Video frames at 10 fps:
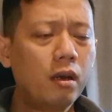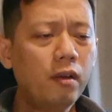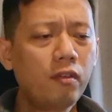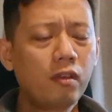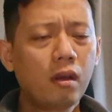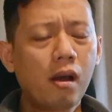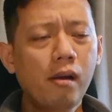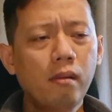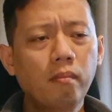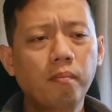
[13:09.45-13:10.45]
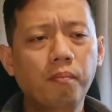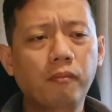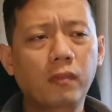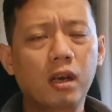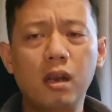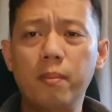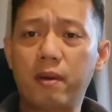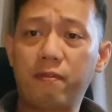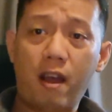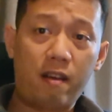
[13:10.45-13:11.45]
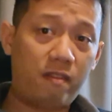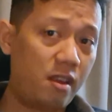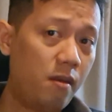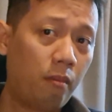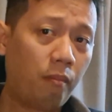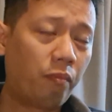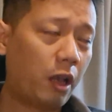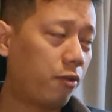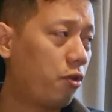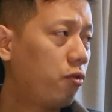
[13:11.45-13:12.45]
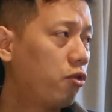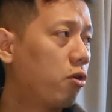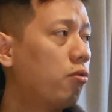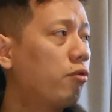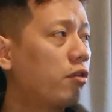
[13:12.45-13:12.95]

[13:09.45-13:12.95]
it's a little bit fancy as usual,